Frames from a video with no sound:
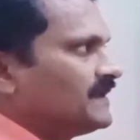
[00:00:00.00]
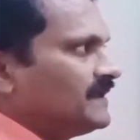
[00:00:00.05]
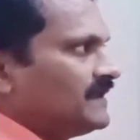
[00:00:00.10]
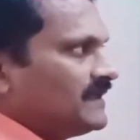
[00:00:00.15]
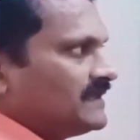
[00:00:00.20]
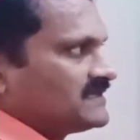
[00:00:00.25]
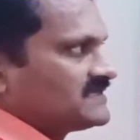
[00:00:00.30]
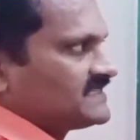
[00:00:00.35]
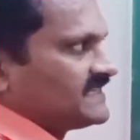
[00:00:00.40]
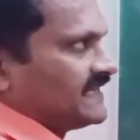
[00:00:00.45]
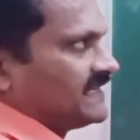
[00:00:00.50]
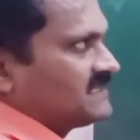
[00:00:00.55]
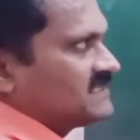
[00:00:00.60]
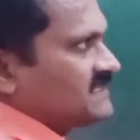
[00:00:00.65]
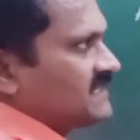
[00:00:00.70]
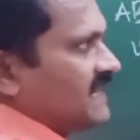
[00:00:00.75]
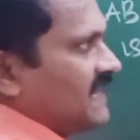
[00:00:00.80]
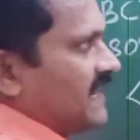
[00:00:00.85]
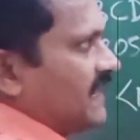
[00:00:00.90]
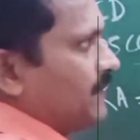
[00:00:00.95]

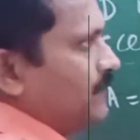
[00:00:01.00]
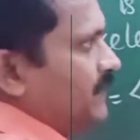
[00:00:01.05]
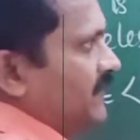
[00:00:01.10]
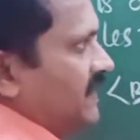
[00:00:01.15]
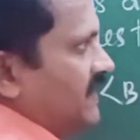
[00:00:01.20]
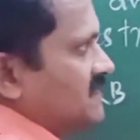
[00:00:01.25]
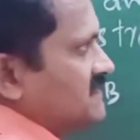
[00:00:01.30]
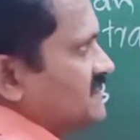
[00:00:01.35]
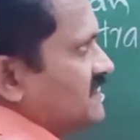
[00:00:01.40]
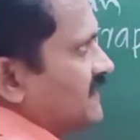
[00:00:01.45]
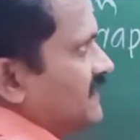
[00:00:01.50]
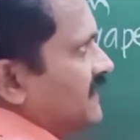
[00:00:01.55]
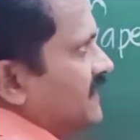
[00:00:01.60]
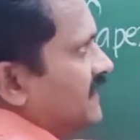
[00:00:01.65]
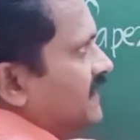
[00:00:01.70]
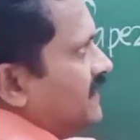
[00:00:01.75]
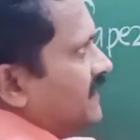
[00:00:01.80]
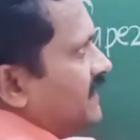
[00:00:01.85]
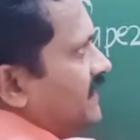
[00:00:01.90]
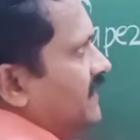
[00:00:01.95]
Since ABCD
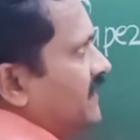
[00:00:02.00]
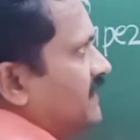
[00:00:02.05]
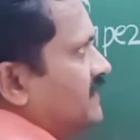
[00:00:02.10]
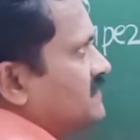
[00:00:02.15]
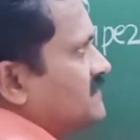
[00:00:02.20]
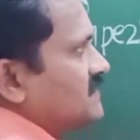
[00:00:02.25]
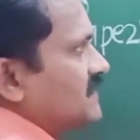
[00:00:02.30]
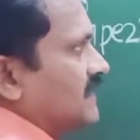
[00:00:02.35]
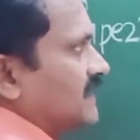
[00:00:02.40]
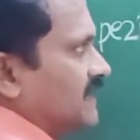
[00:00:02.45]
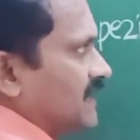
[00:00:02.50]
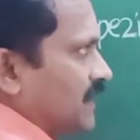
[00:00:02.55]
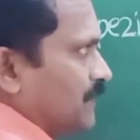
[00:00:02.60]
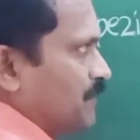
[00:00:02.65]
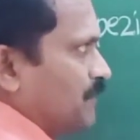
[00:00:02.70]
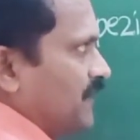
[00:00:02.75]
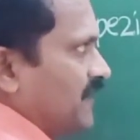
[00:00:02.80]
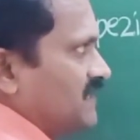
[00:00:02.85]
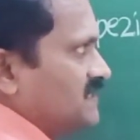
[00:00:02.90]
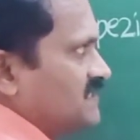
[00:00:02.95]
is
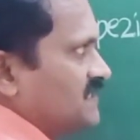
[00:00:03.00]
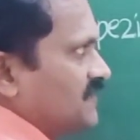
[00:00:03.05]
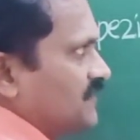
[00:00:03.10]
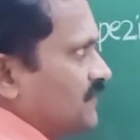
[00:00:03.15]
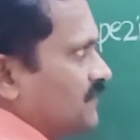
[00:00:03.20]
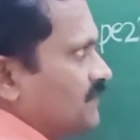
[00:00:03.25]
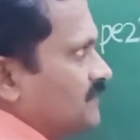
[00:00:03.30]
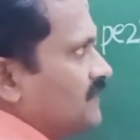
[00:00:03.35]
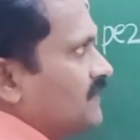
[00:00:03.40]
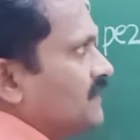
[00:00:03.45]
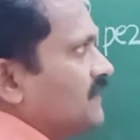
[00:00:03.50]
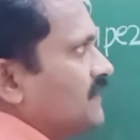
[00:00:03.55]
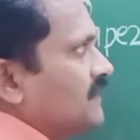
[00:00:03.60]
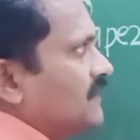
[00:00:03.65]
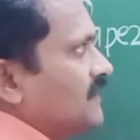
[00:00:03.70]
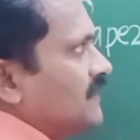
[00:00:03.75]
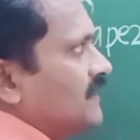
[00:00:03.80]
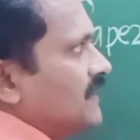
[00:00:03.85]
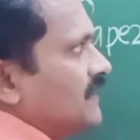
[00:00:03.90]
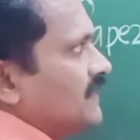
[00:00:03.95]
trapezium,
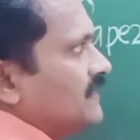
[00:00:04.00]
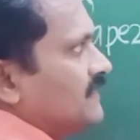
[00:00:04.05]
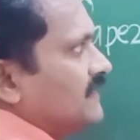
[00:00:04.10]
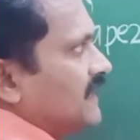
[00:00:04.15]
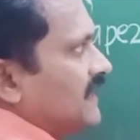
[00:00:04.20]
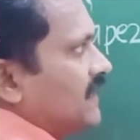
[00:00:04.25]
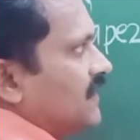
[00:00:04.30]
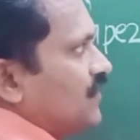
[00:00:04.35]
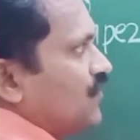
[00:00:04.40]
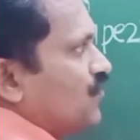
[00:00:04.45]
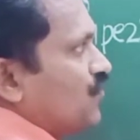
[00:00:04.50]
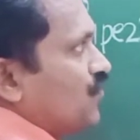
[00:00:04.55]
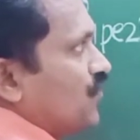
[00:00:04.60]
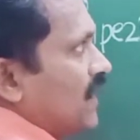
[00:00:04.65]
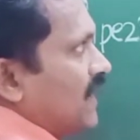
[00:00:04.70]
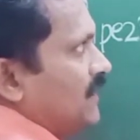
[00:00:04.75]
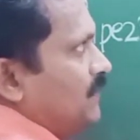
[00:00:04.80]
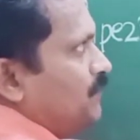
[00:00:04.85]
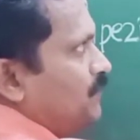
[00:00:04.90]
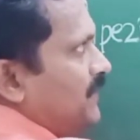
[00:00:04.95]
then
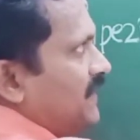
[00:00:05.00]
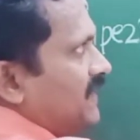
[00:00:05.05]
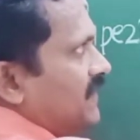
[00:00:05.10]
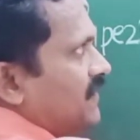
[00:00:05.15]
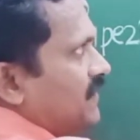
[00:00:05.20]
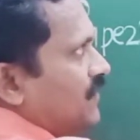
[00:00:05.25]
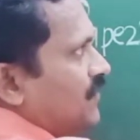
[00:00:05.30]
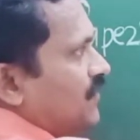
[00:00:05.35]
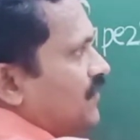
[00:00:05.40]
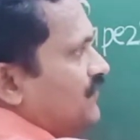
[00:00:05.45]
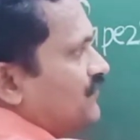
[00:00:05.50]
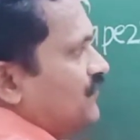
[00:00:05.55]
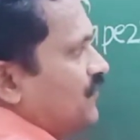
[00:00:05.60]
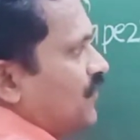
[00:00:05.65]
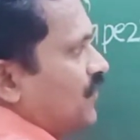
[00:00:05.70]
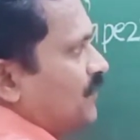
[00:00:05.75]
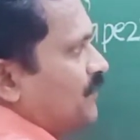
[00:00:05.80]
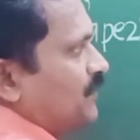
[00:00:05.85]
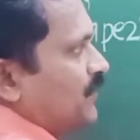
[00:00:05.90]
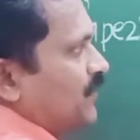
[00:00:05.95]
one pair of
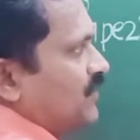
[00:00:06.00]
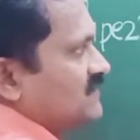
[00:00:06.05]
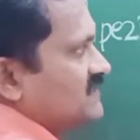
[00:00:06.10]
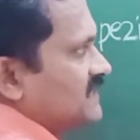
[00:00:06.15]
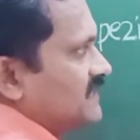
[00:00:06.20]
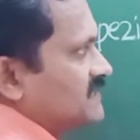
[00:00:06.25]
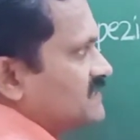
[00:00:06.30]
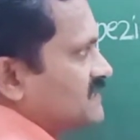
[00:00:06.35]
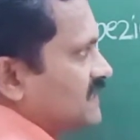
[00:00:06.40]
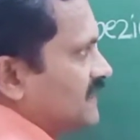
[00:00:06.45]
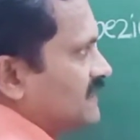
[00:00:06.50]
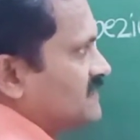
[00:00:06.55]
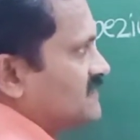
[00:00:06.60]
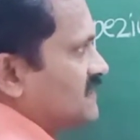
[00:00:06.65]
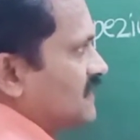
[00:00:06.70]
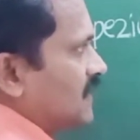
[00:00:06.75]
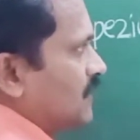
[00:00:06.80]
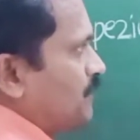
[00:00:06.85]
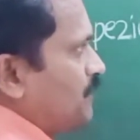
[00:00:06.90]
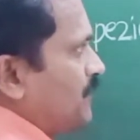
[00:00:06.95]
opposite sides
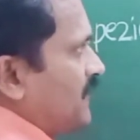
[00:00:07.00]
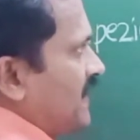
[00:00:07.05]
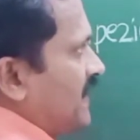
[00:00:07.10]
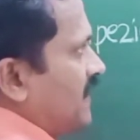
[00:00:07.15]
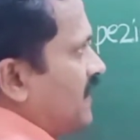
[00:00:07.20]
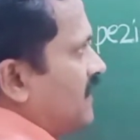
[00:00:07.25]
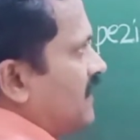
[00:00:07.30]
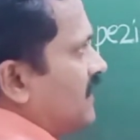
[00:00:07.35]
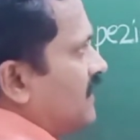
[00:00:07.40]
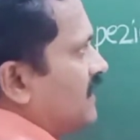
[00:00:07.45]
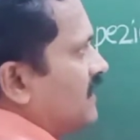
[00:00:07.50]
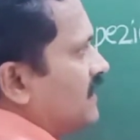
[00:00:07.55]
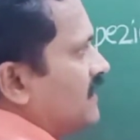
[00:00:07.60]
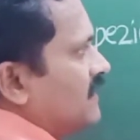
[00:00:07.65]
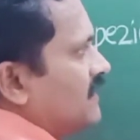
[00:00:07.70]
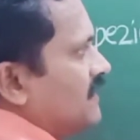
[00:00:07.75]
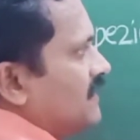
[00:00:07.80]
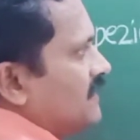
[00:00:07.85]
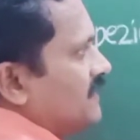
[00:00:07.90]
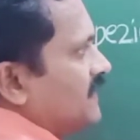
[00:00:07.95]
are parallel.
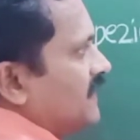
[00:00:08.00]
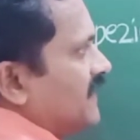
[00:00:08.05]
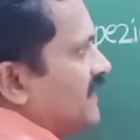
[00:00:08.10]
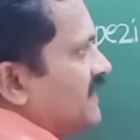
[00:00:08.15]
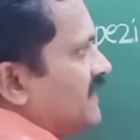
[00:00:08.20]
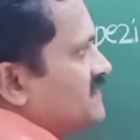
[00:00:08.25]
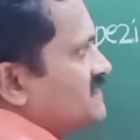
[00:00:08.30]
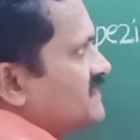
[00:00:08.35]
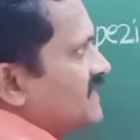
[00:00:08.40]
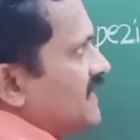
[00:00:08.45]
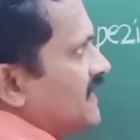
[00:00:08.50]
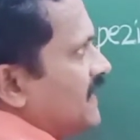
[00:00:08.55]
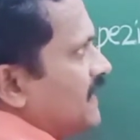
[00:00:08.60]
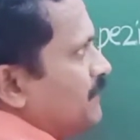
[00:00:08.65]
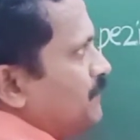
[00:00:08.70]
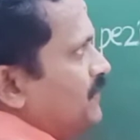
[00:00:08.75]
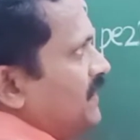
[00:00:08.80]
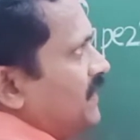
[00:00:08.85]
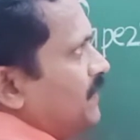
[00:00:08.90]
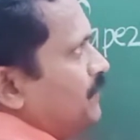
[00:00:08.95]
That is,
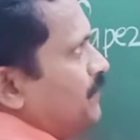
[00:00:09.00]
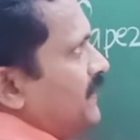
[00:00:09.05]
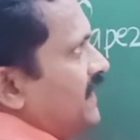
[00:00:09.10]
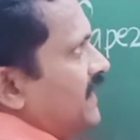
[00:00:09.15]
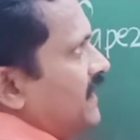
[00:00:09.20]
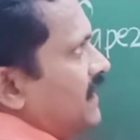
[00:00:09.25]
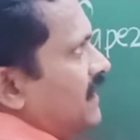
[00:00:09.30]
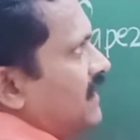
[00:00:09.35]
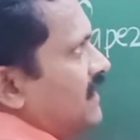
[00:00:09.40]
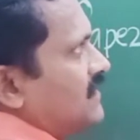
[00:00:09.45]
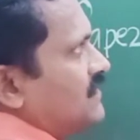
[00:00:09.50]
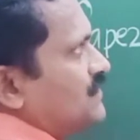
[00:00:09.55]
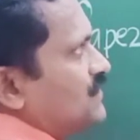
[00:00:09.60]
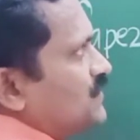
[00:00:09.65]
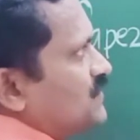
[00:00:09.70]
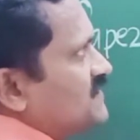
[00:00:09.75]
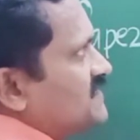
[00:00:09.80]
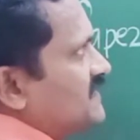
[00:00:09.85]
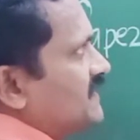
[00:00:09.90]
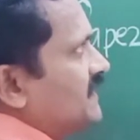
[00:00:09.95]
AB parallel
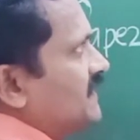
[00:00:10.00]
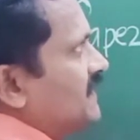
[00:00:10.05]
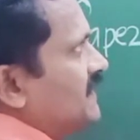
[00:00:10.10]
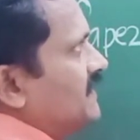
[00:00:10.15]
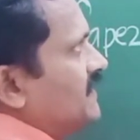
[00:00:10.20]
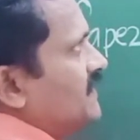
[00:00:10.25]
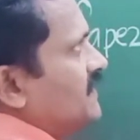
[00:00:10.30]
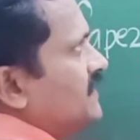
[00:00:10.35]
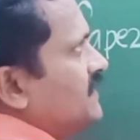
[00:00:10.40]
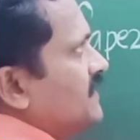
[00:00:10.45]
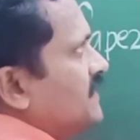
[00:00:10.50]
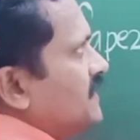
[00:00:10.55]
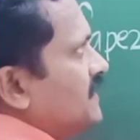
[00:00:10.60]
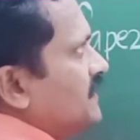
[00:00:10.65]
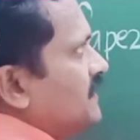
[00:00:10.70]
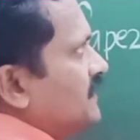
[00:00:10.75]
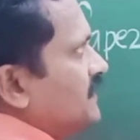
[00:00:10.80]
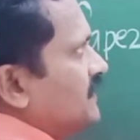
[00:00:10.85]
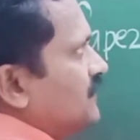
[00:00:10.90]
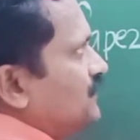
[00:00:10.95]
to CD.
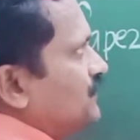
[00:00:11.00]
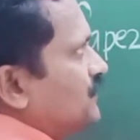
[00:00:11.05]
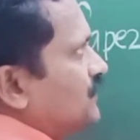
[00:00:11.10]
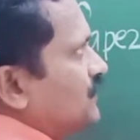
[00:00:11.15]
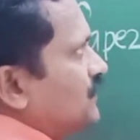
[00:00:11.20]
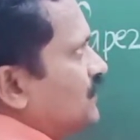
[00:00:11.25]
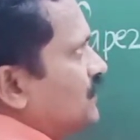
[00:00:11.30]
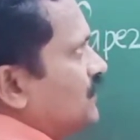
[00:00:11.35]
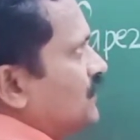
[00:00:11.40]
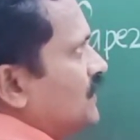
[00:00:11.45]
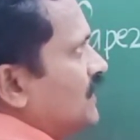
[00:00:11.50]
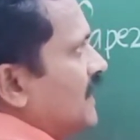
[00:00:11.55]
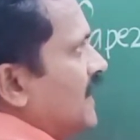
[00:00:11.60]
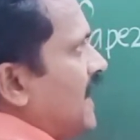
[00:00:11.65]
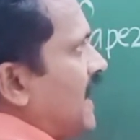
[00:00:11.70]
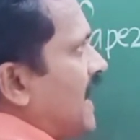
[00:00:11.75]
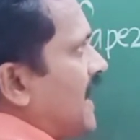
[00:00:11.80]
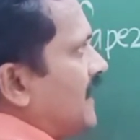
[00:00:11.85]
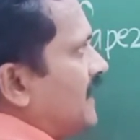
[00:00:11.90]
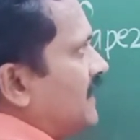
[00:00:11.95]
Therefore,
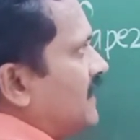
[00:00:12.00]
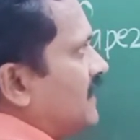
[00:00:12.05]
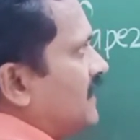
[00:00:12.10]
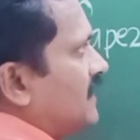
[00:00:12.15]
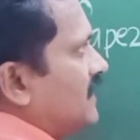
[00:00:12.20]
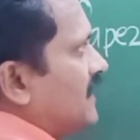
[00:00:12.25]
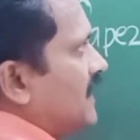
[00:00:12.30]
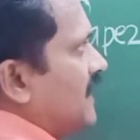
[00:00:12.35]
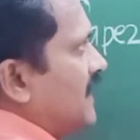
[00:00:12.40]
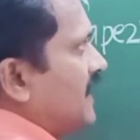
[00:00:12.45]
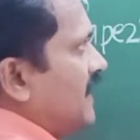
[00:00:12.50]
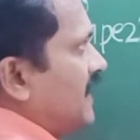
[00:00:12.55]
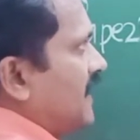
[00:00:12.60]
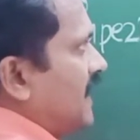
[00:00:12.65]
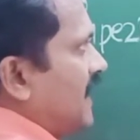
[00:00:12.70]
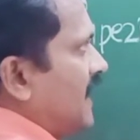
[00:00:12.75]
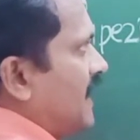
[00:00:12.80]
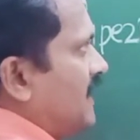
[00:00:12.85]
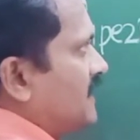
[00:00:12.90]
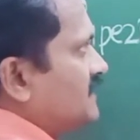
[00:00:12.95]
angle
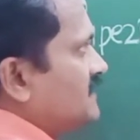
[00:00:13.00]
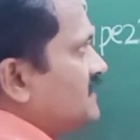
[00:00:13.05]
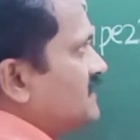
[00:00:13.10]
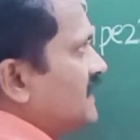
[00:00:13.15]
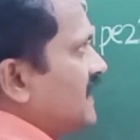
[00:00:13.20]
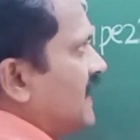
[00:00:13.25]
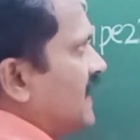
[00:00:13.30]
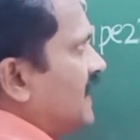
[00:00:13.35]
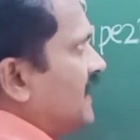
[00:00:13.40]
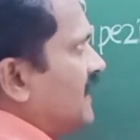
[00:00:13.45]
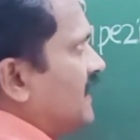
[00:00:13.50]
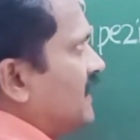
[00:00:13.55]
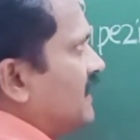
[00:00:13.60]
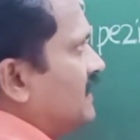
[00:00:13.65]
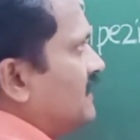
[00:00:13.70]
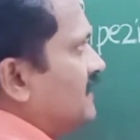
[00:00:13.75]
A and angle